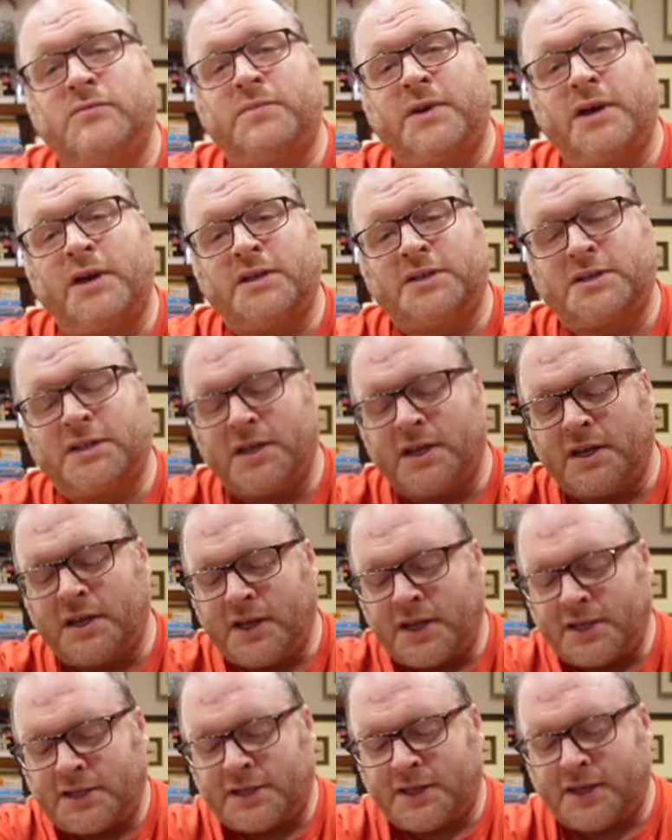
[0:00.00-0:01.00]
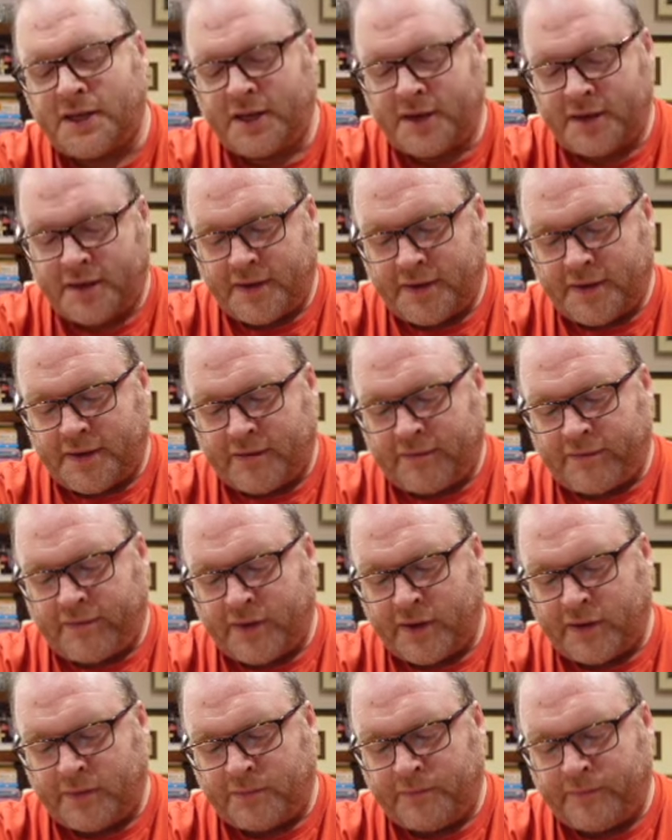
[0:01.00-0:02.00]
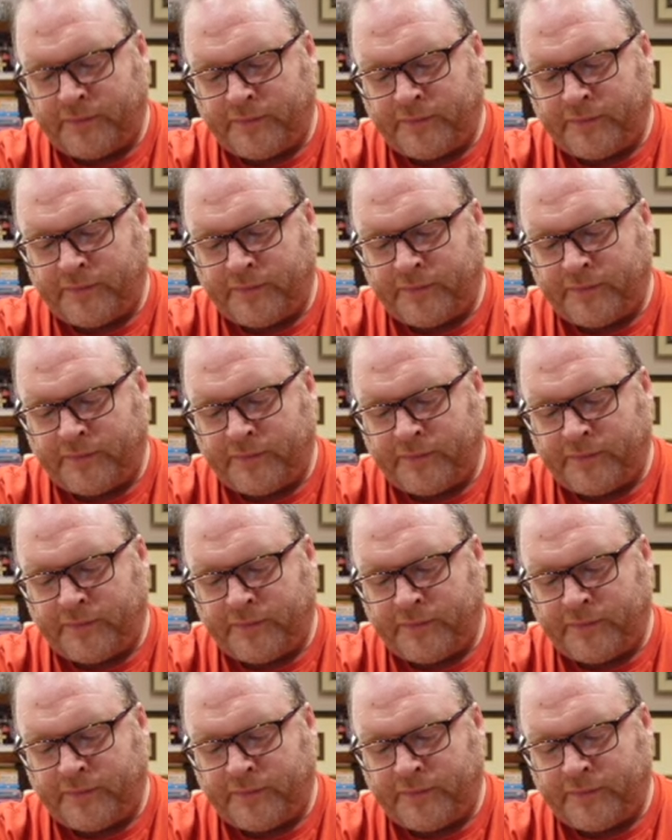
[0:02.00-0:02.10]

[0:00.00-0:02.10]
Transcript: person in this film.